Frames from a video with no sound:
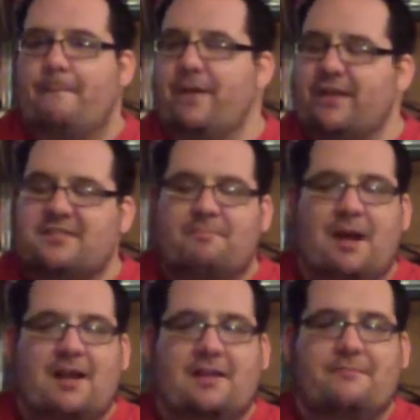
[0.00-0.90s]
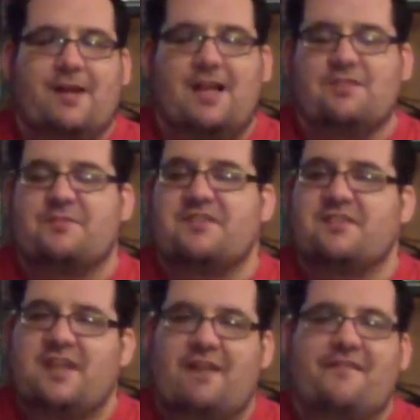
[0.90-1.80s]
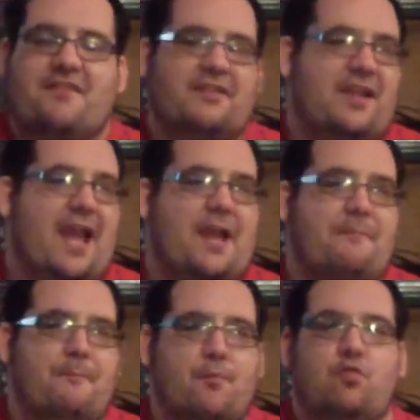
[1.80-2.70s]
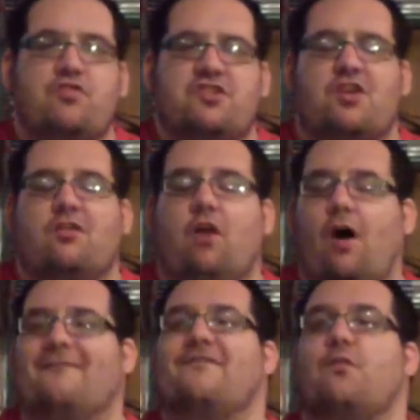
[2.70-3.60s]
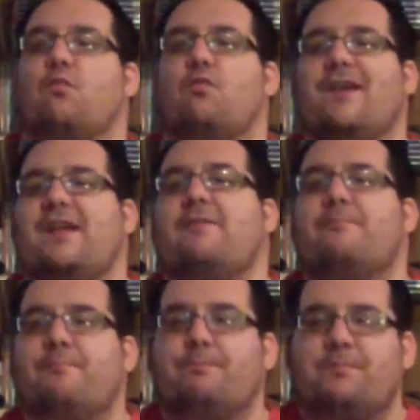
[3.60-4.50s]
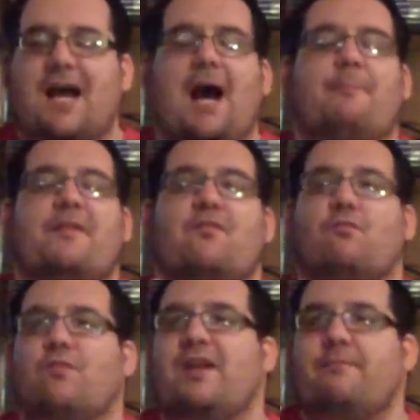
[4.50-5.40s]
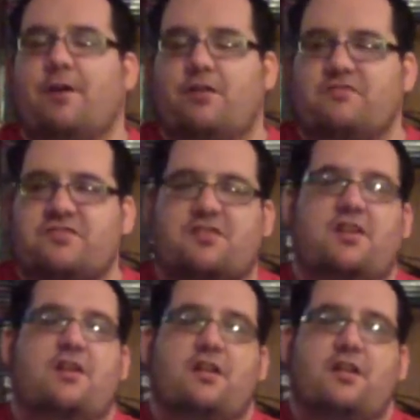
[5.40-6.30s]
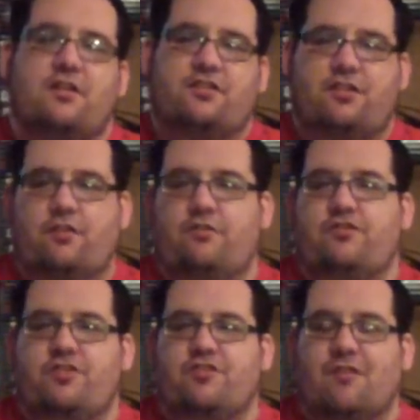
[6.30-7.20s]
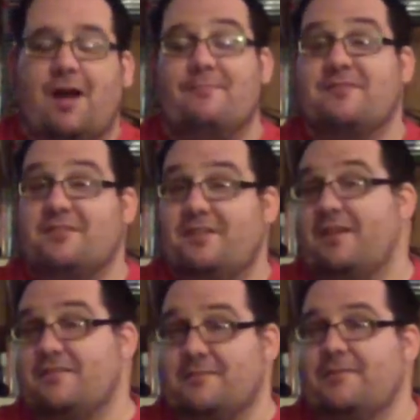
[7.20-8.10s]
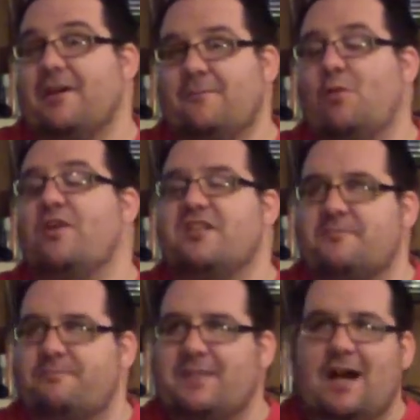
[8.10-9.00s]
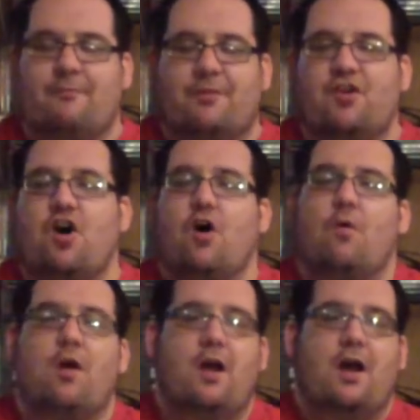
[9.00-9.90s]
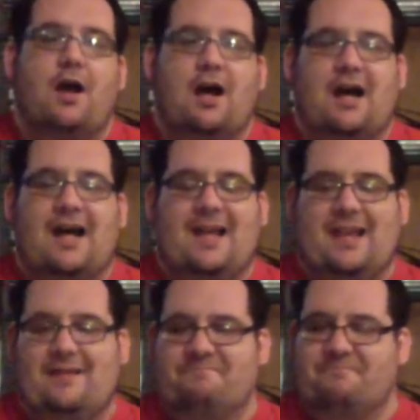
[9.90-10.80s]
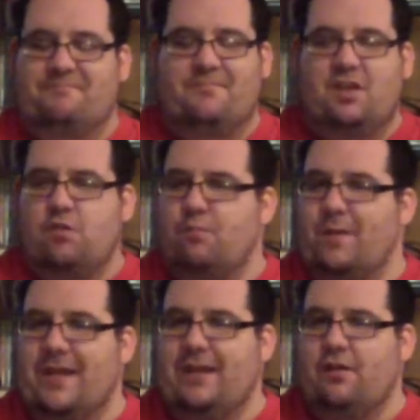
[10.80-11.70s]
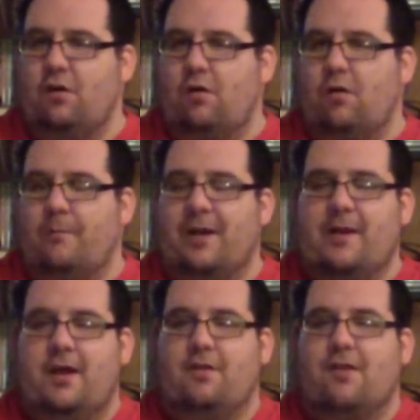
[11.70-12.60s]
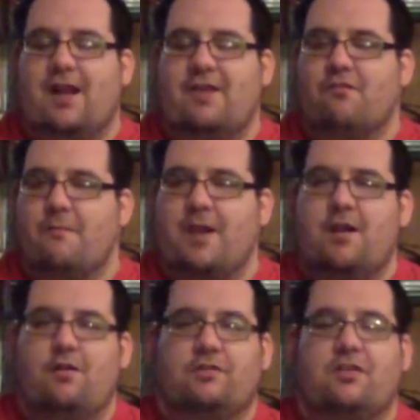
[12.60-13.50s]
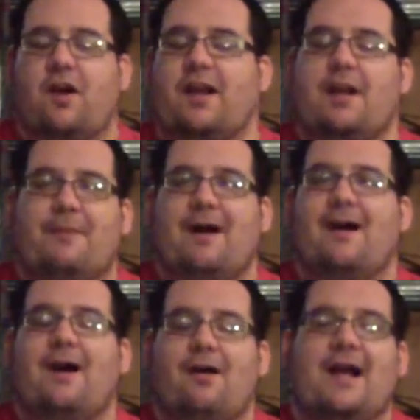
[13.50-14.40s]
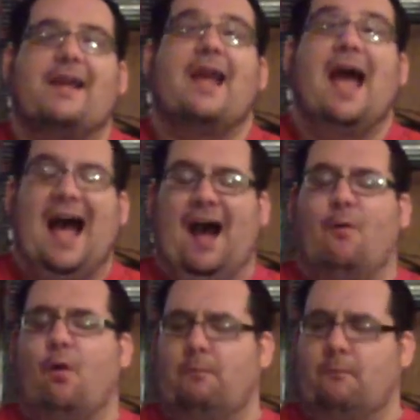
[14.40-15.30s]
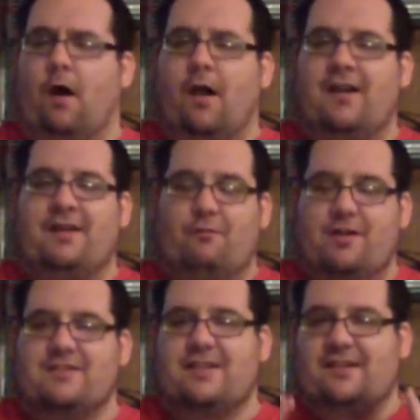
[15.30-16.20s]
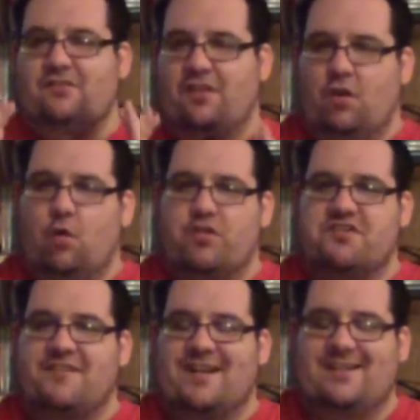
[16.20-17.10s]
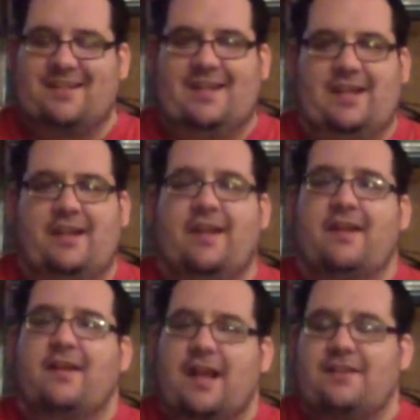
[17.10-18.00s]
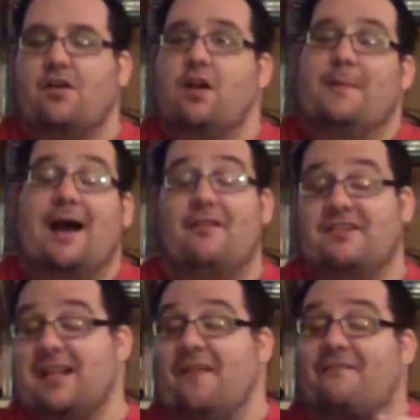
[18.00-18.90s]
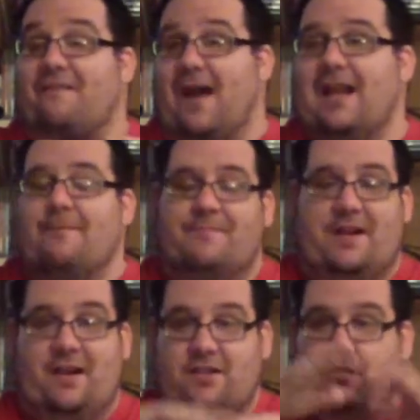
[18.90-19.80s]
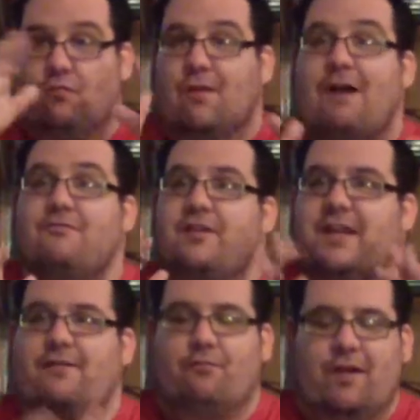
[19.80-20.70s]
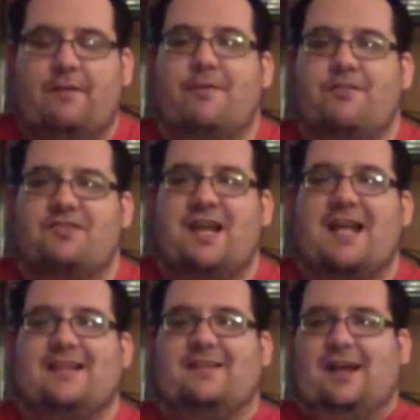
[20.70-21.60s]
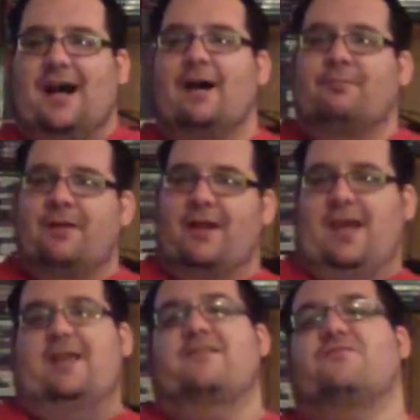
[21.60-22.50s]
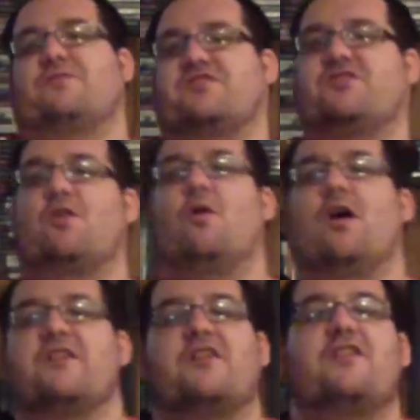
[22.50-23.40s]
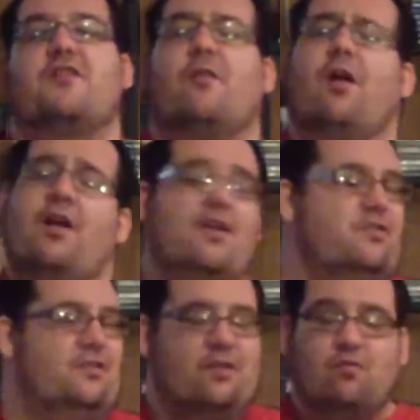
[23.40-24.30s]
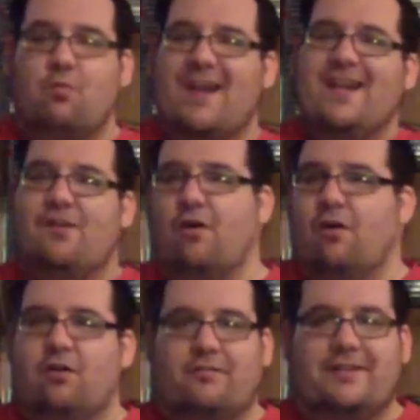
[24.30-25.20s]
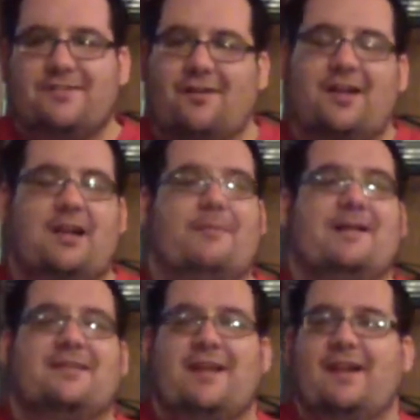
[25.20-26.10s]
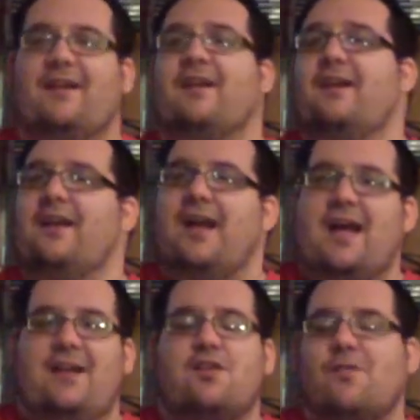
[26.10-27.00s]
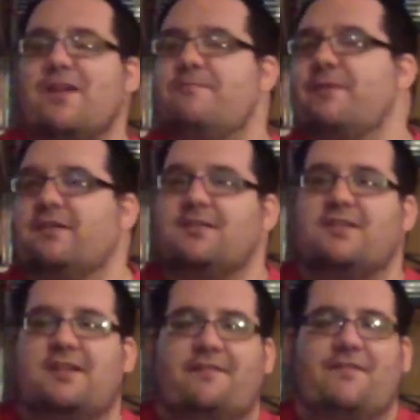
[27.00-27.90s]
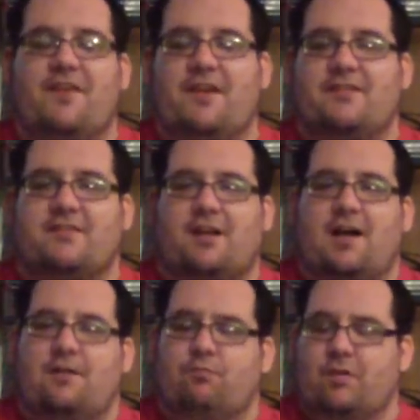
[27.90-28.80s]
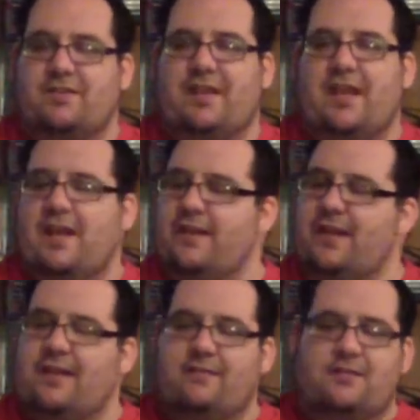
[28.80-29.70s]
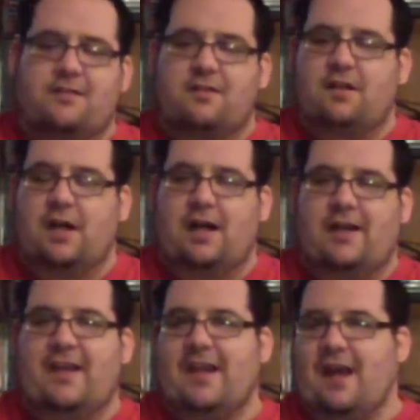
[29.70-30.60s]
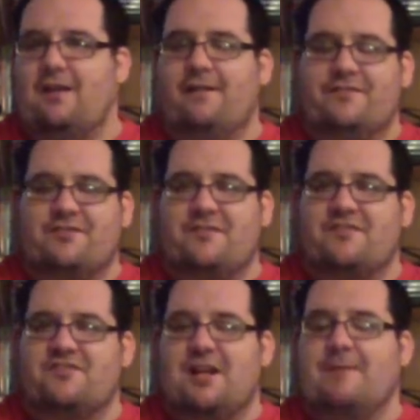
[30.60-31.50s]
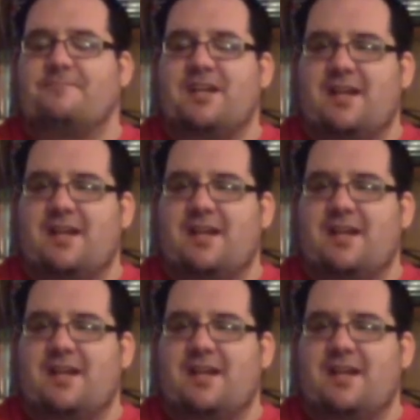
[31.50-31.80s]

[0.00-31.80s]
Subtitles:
Big spot of the match was definitely a moonsault off the top of the ring post to Juice Robinson and some young boys down below. And great call by Rocky Romero talking about how hard it was and sort of core strength needed, and talking about how it's not flat up there, it's a rounded ring post at the top, and this was so hard to do. So great call, great talking about there, and great build to the finish. Once again, kick out of sort of the straight